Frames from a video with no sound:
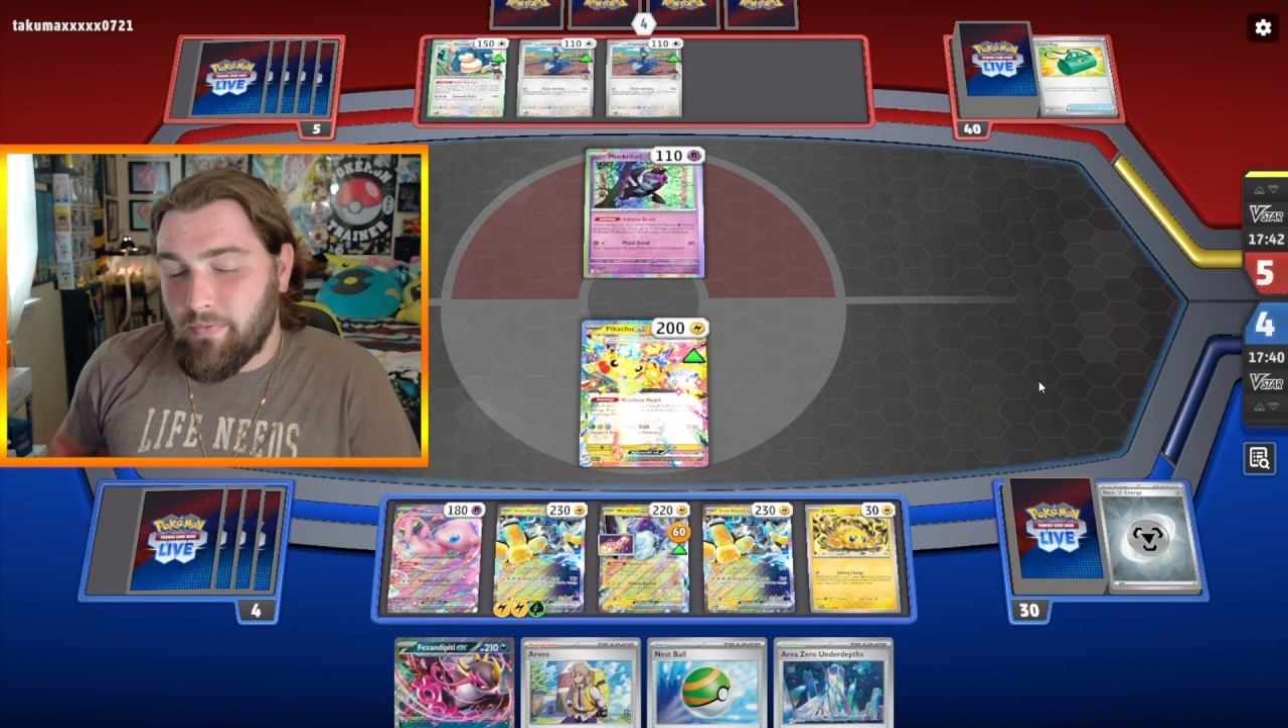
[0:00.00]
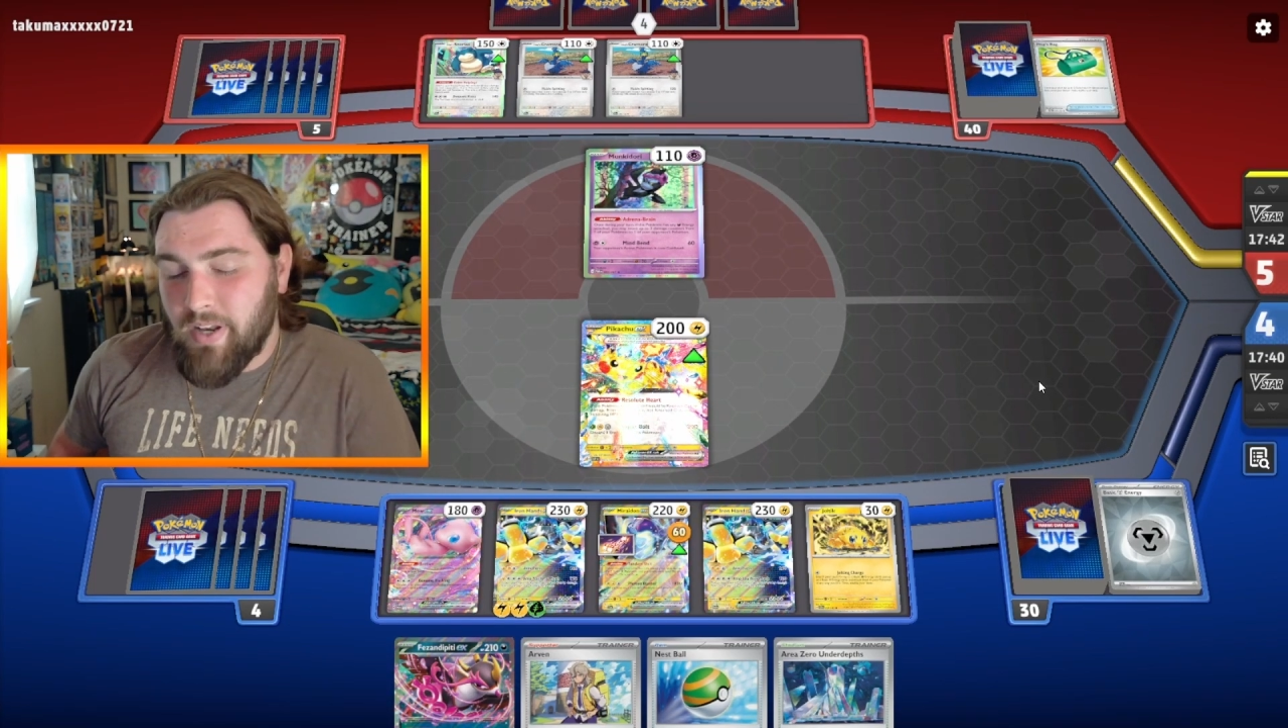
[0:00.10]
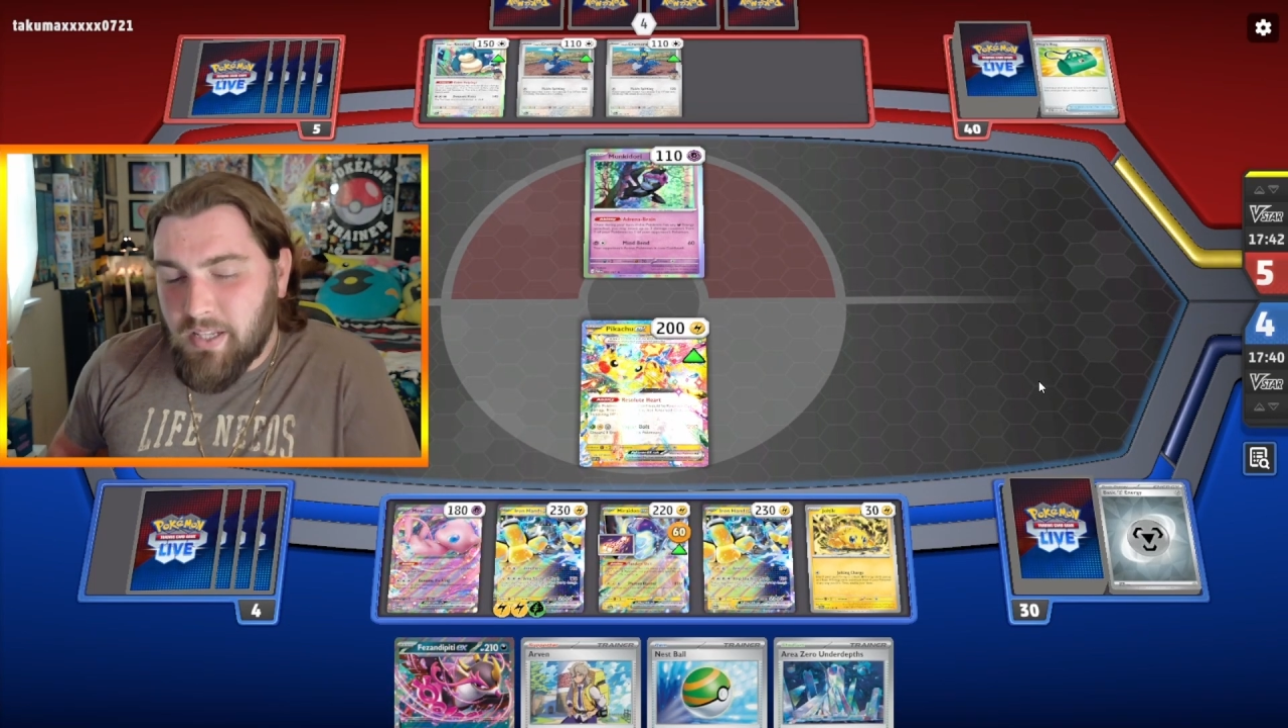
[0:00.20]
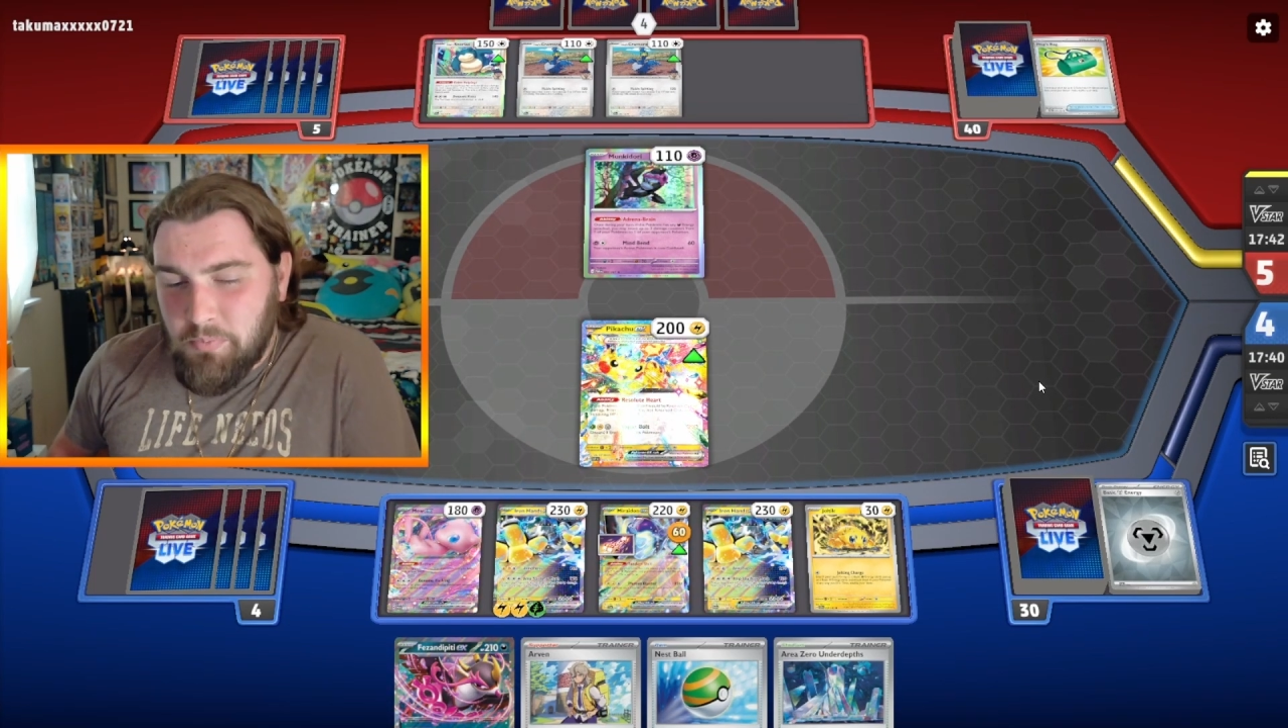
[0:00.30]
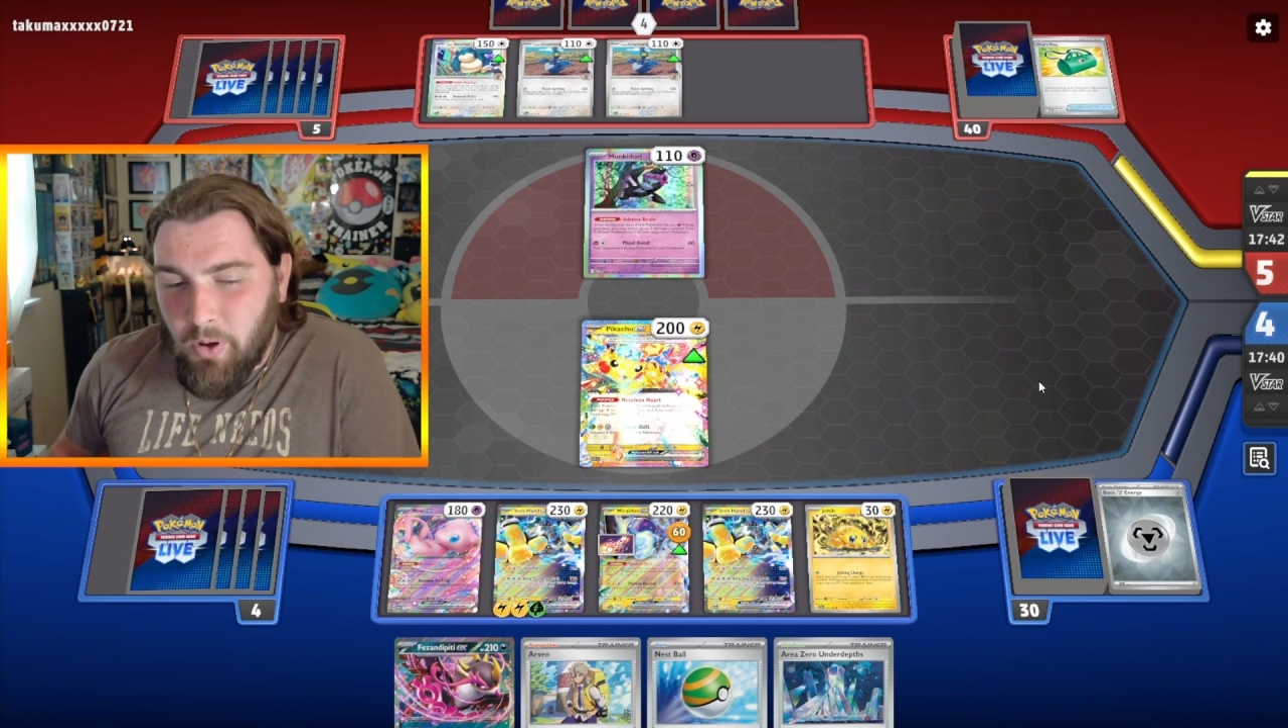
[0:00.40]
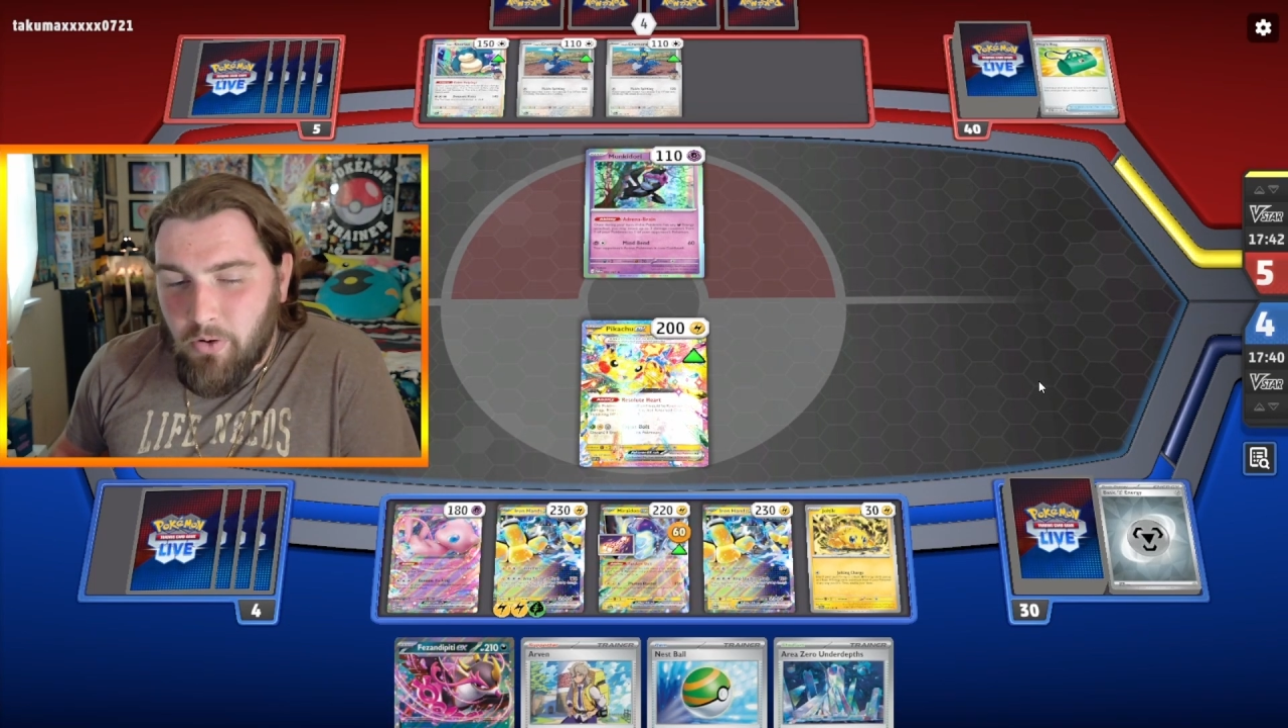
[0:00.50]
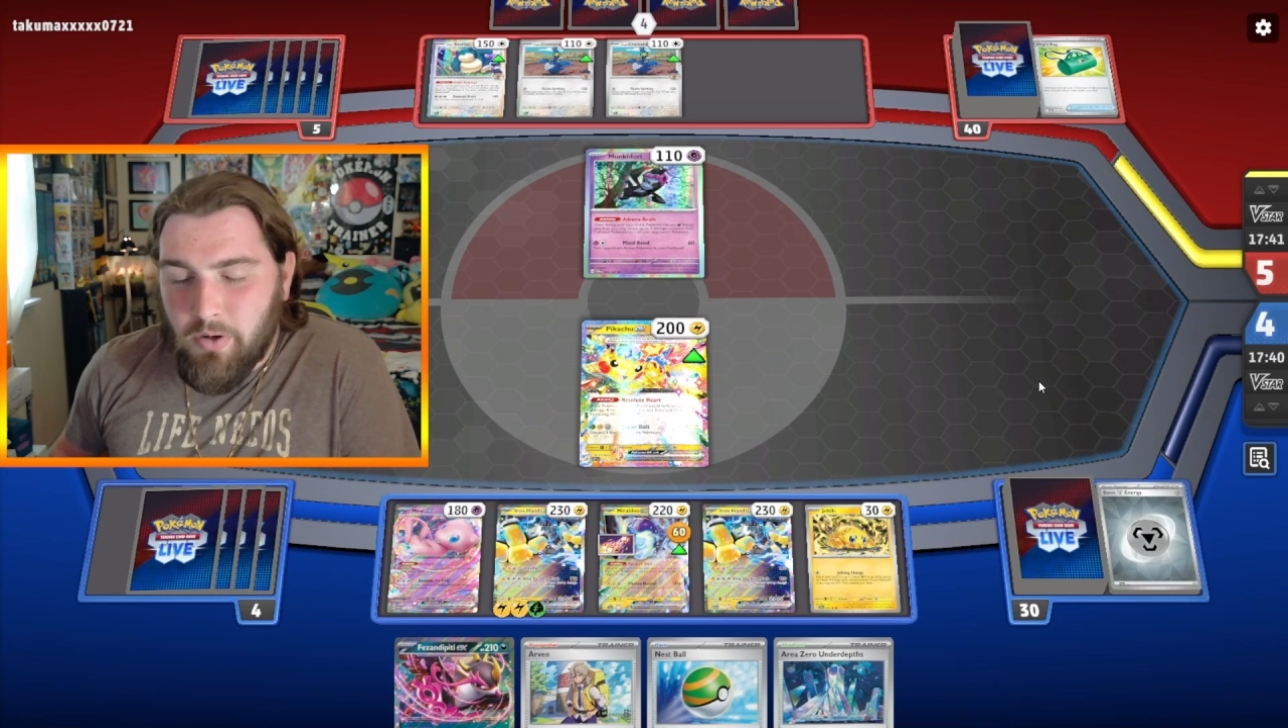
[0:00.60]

Nest Ball